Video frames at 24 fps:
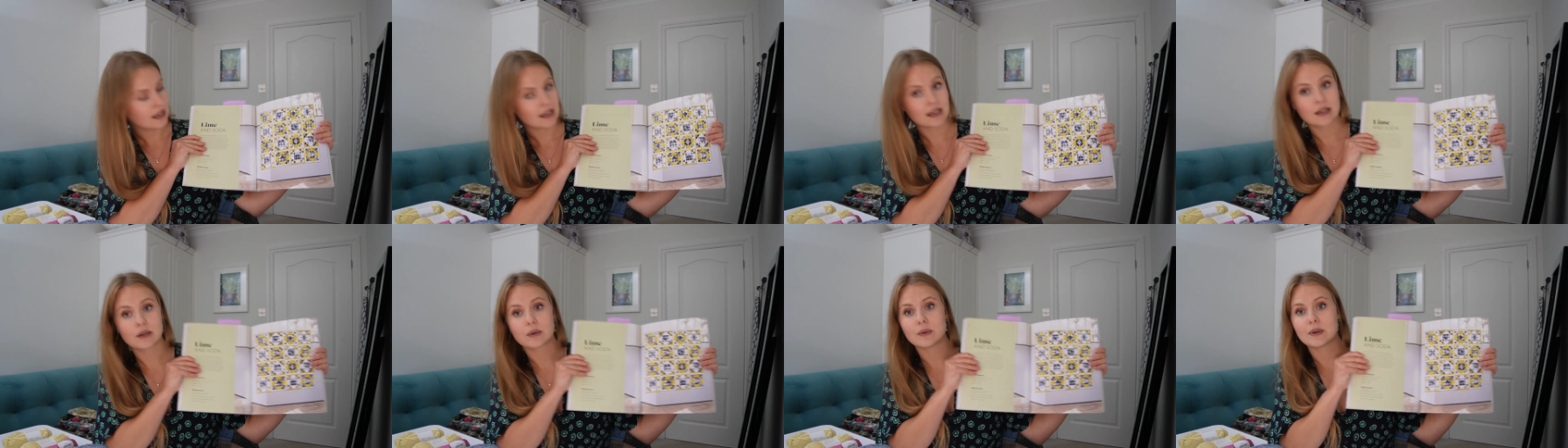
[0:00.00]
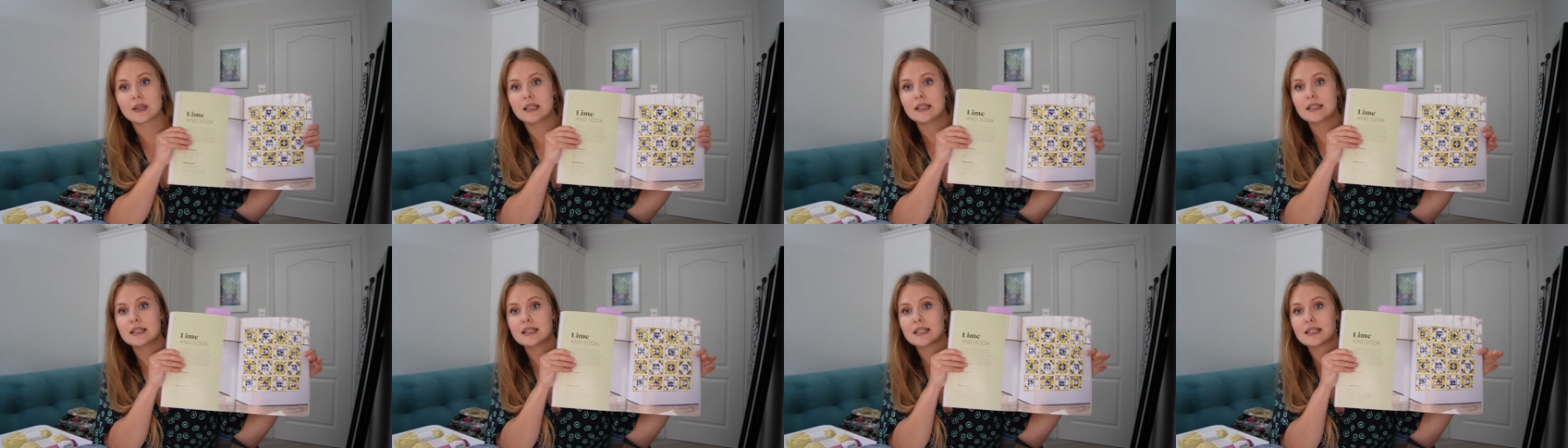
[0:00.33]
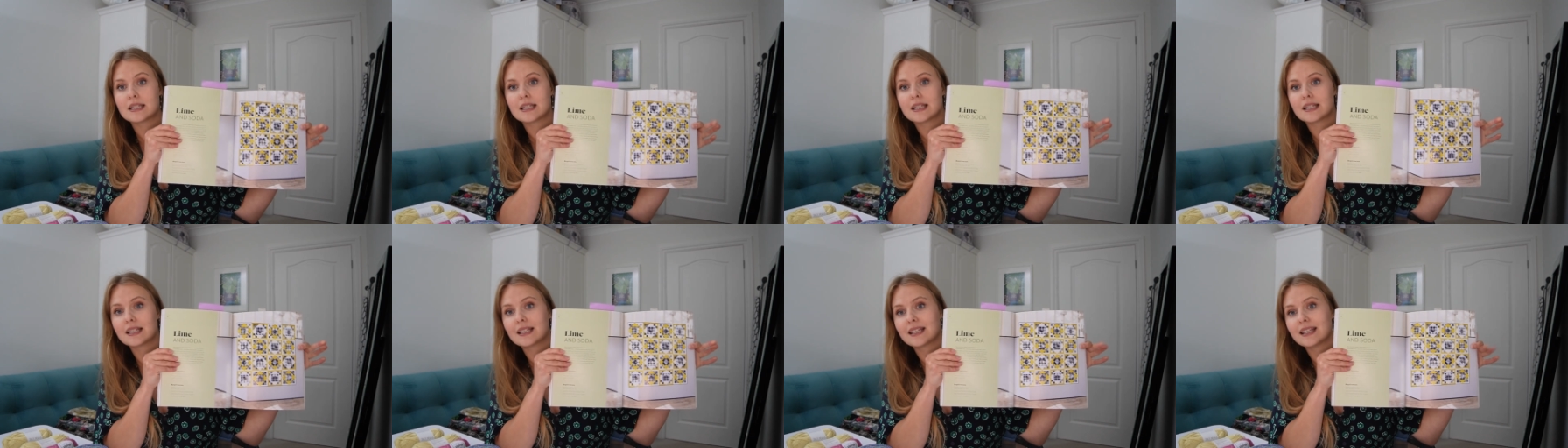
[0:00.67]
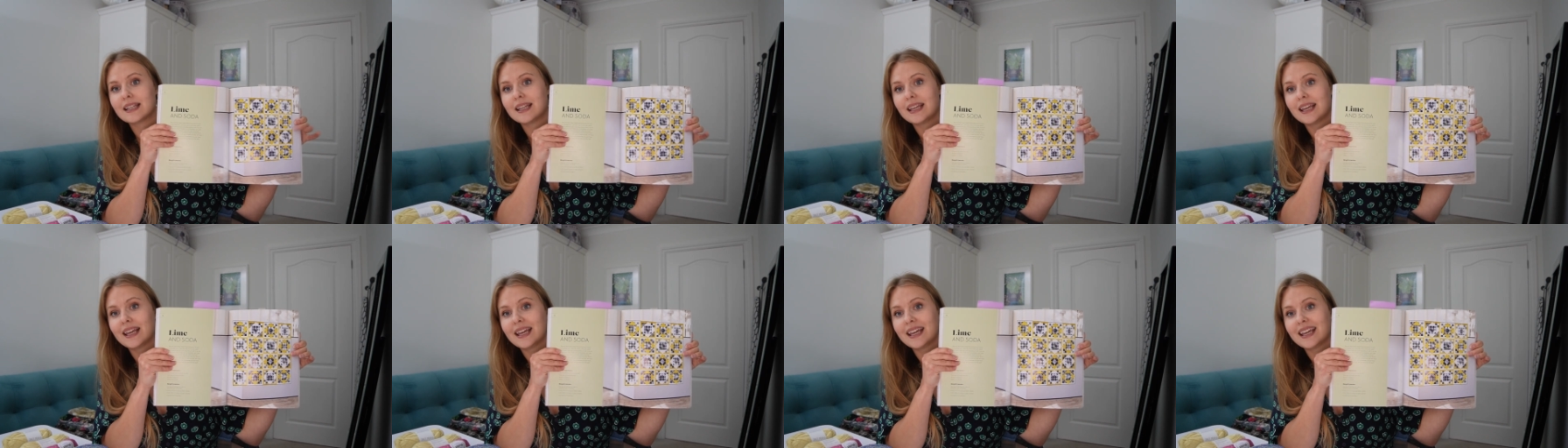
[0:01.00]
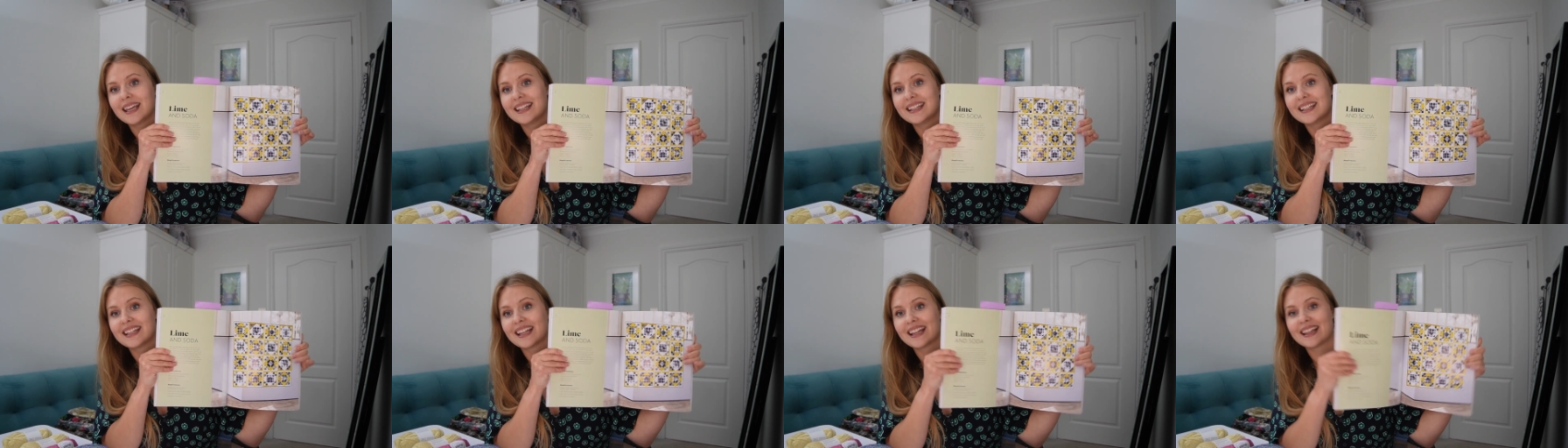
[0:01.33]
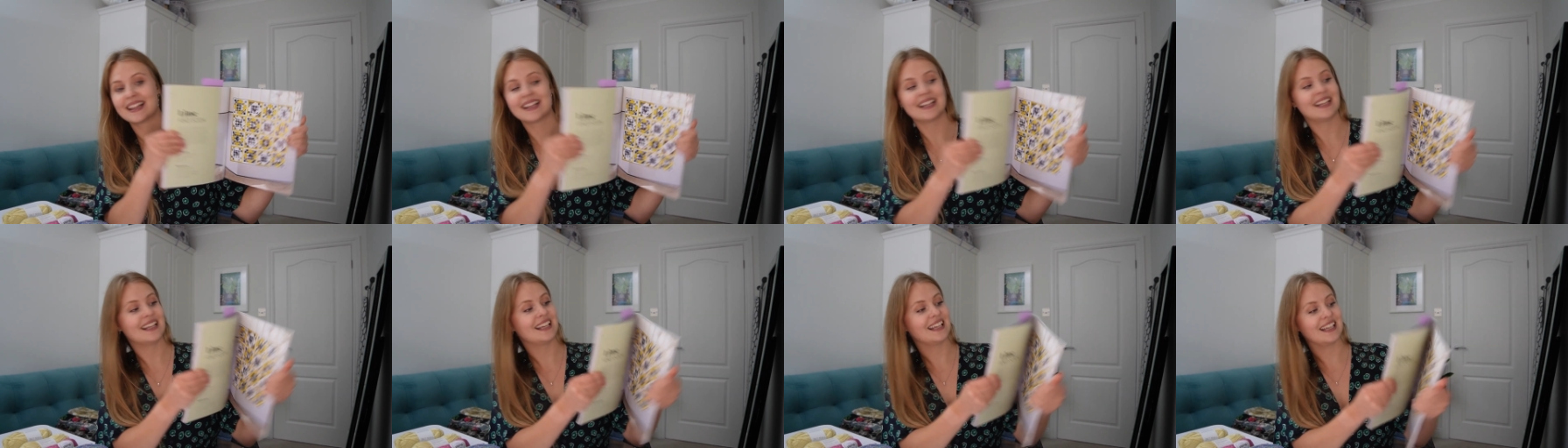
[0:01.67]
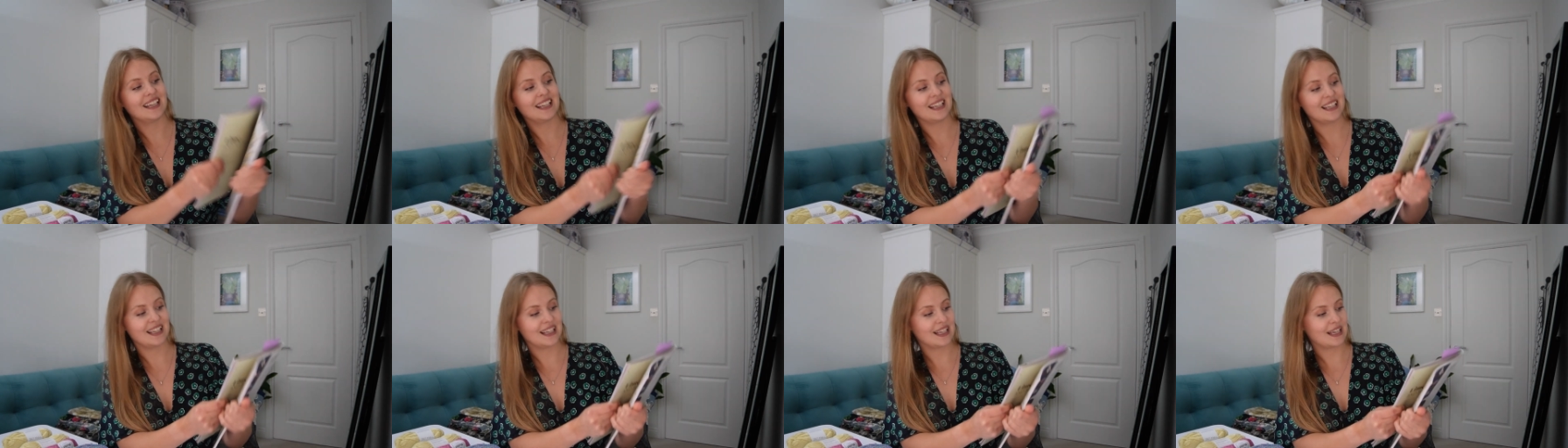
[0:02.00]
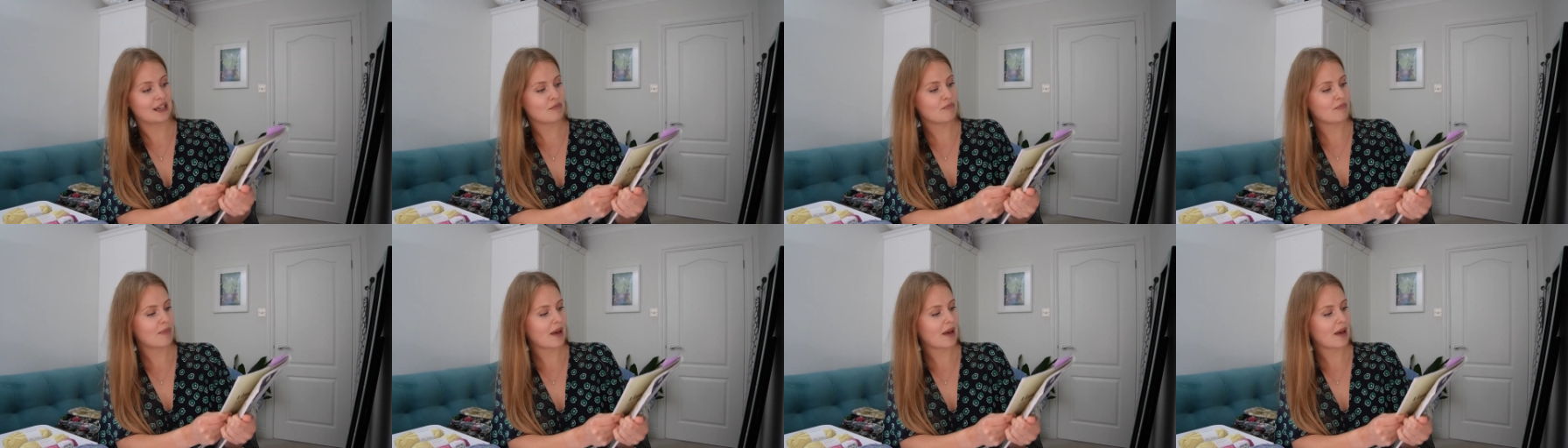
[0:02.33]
quilt in the